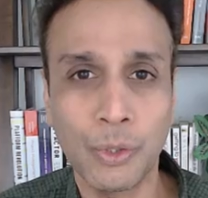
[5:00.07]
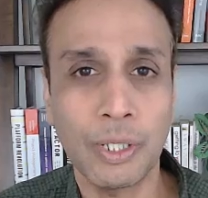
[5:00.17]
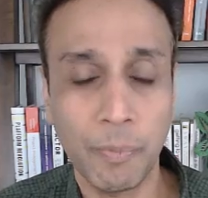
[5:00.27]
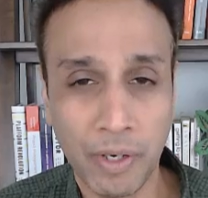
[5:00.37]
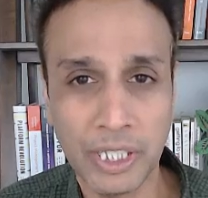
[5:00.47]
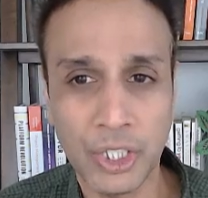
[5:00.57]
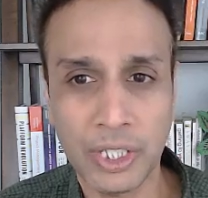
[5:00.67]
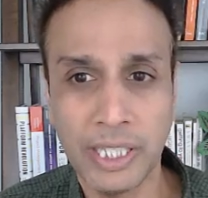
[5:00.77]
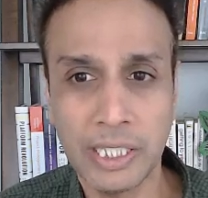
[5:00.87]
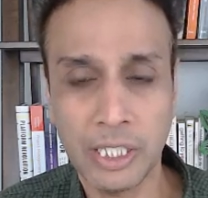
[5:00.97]
separate the
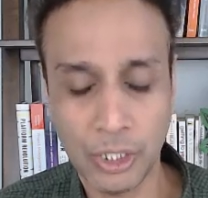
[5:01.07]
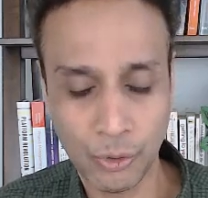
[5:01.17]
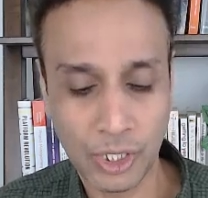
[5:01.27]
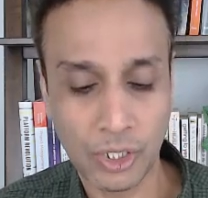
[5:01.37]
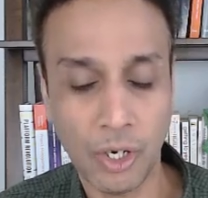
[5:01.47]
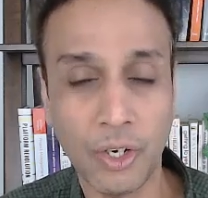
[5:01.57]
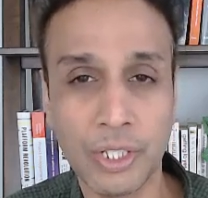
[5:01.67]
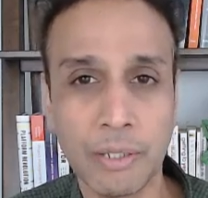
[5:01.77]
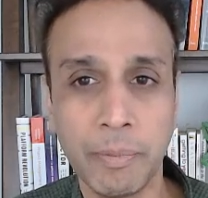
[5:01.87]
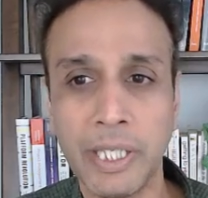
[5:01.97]
stains, it uses
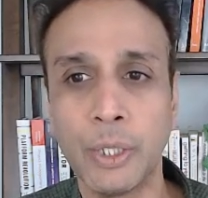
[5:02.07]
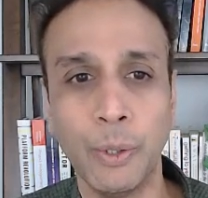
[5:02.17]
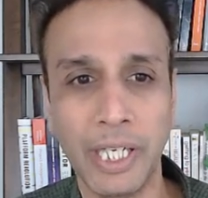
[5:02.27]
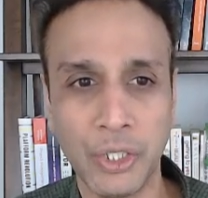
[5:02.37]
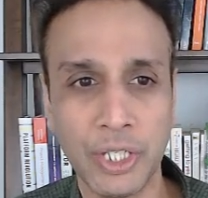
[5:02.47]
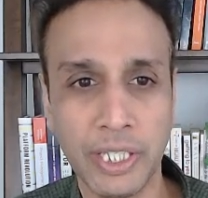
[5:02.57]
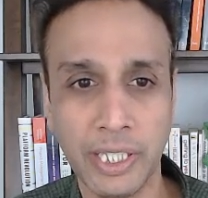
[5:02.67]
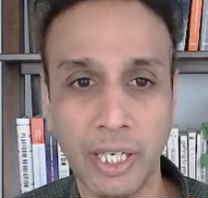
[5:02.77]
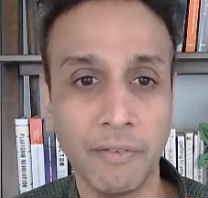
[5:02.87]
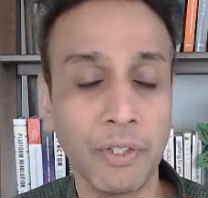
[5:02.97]
RGB to
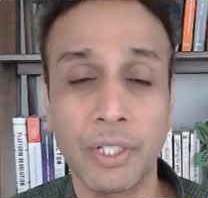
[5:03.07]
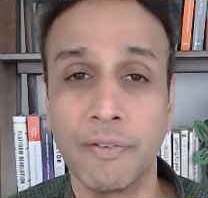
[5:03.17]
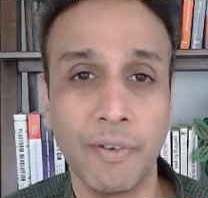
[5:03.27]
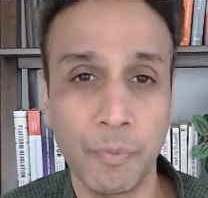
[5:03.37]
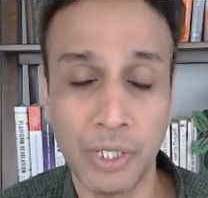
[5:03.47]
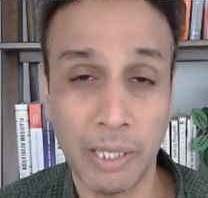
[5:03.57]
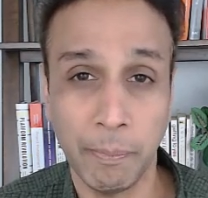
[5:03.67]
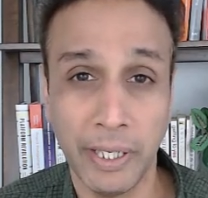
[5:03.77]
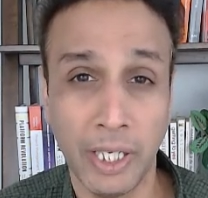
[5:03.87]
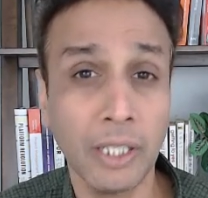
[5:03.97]
HUD conversion from
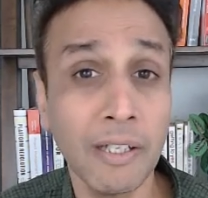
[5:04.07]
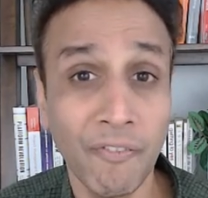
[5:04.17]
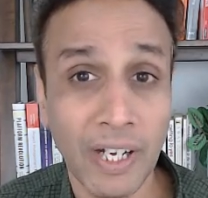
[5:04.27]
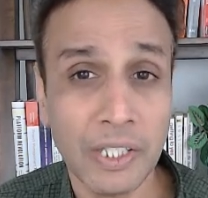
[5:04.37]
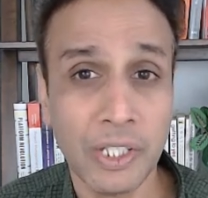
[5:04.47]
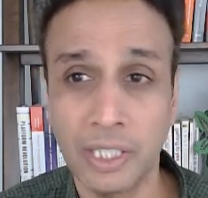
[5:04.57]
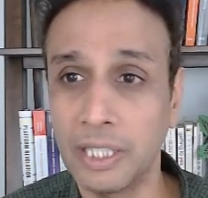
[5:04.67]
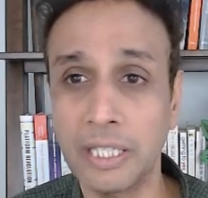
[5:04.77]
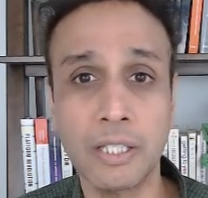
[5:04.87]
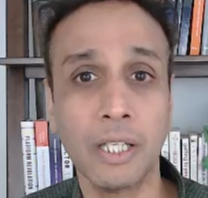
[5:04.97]
SciPy. Nothing fancy.
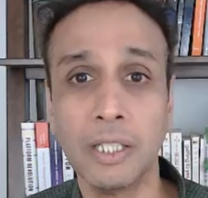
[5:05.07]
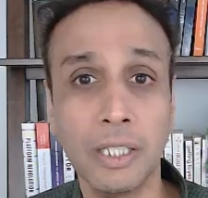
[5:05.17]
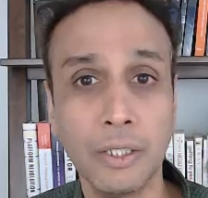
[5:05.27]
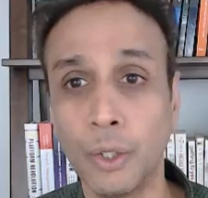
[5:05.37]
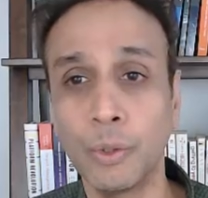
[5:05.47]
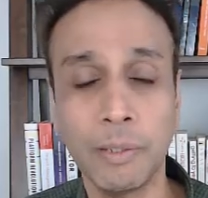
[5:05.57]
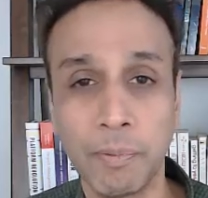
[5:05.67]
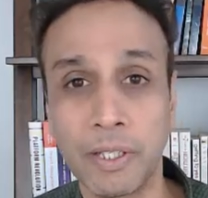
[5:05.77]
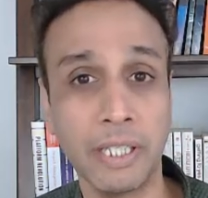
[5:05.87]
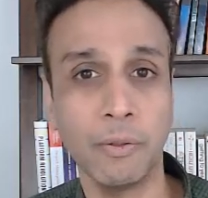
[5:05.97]
There's nothing, no deep
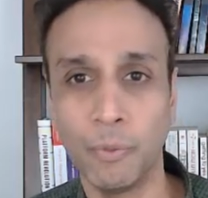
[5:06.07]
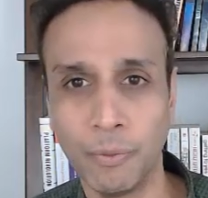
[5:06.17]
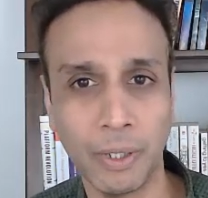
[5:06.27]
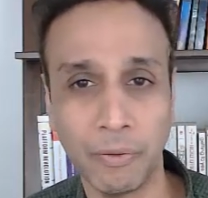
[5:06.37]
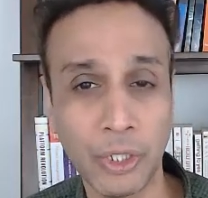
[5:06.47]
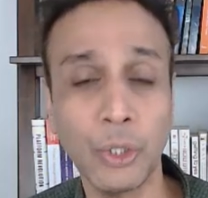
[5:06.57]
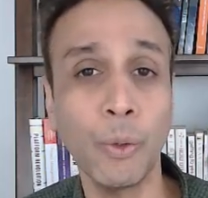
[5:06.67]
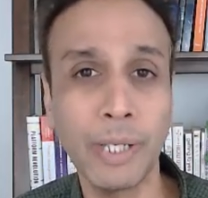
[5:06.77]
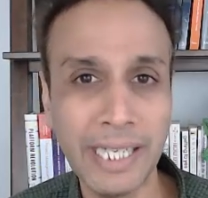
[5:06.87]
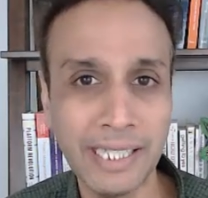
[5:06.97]
learning, whatever. You
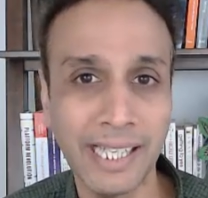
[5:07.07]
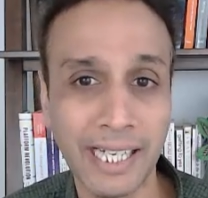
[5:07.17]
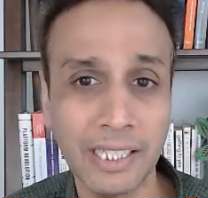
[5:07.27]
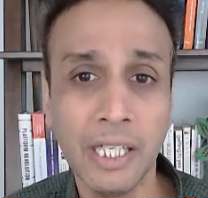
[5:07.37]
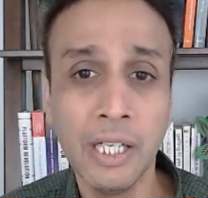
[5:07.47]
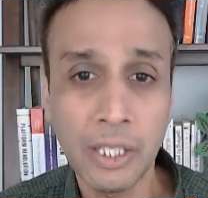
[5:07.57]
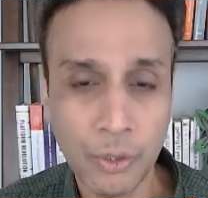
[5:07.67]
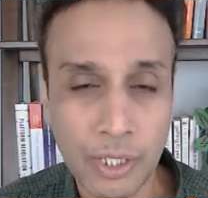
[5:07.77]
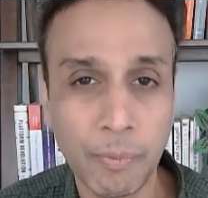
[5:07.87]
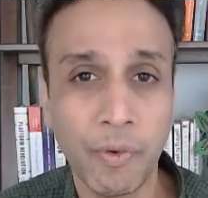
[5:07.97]
don't need that to
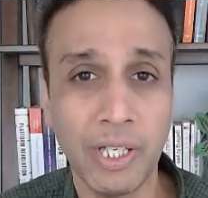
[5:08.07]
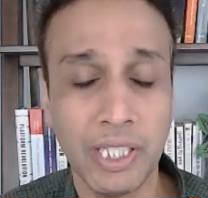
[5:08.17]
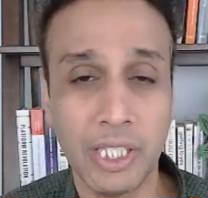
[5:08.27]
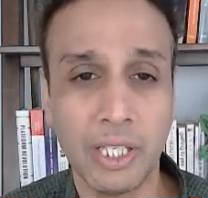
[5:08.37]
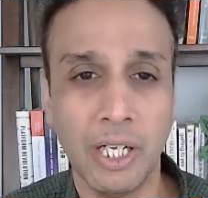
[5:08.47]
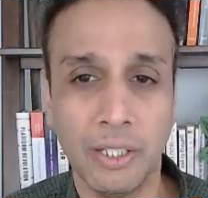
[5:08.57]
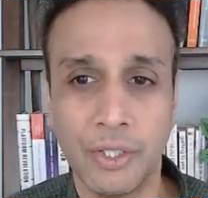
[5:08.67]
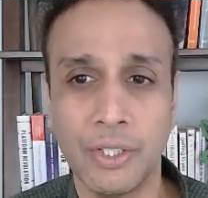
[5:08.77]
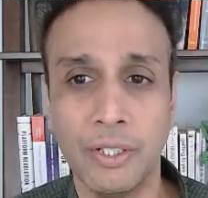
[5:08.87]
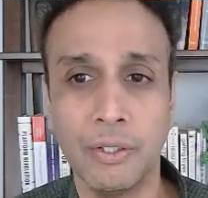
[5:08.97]
separate these
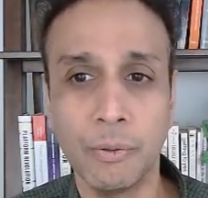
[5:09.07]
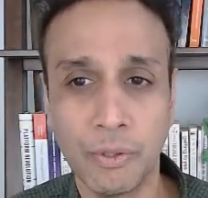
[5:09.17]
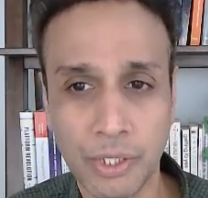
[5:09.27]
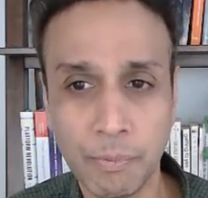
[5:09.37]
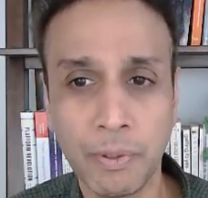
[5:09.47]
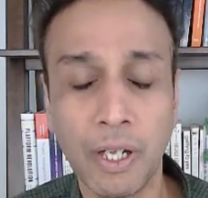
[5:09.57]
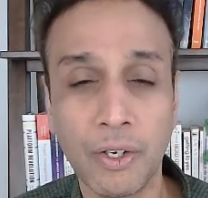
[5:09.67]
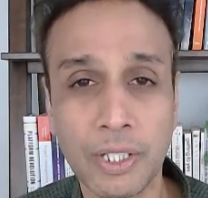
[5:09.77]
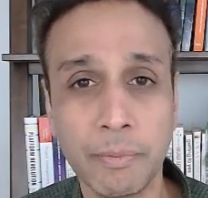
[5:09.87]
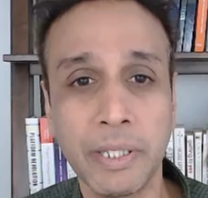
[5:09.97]
colors, you know. Simple
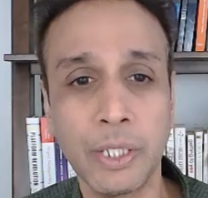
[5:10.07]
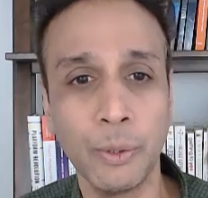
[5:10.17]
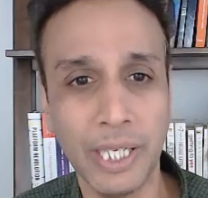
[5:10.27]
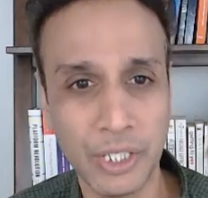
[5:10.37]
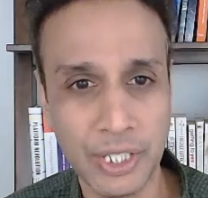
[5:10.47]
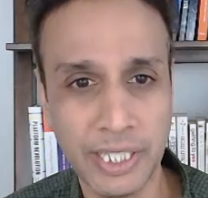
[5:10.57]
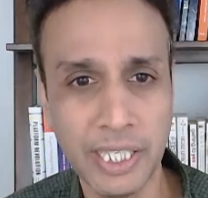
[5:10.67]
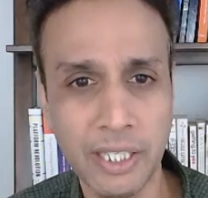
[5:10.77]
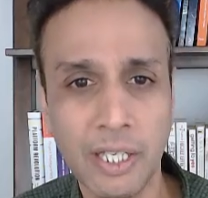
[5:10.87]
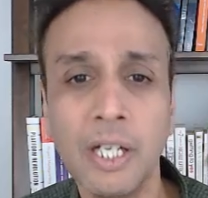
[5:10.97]
RGB to
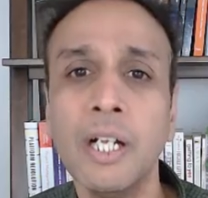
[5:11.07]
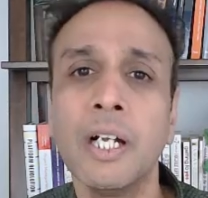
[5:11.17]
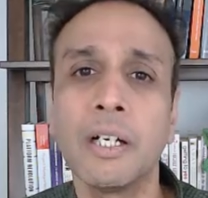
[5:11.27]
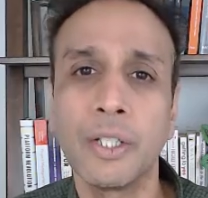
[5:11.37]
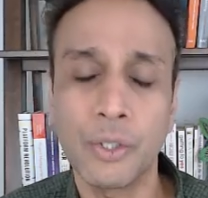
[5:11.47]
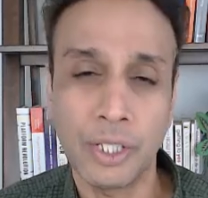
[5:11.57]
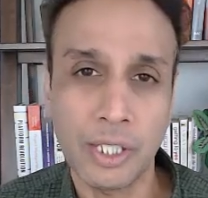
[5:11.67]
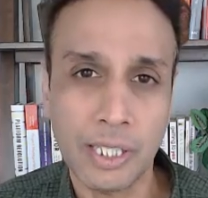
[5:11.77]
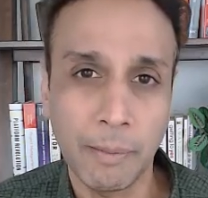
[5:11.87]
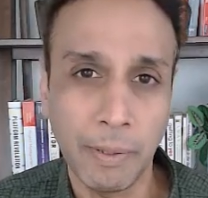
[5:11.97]
HUD using the
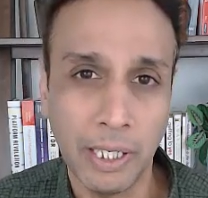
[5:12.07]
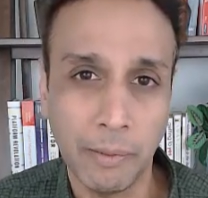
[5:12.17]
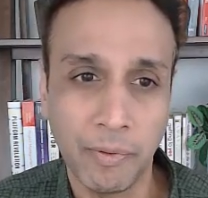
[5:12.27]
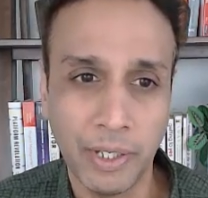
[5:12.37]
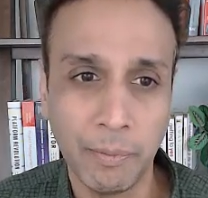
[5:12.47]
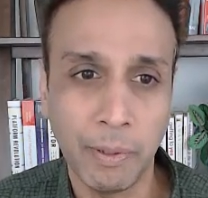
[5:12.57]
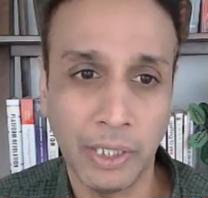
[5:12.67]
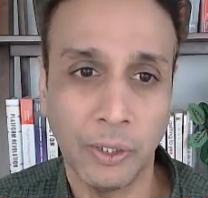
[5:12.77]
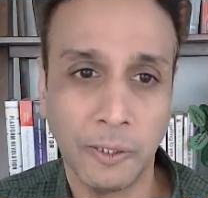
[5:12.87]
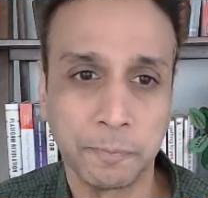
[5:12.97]
SciPy library in
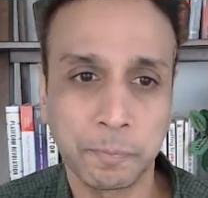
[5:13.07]
Python.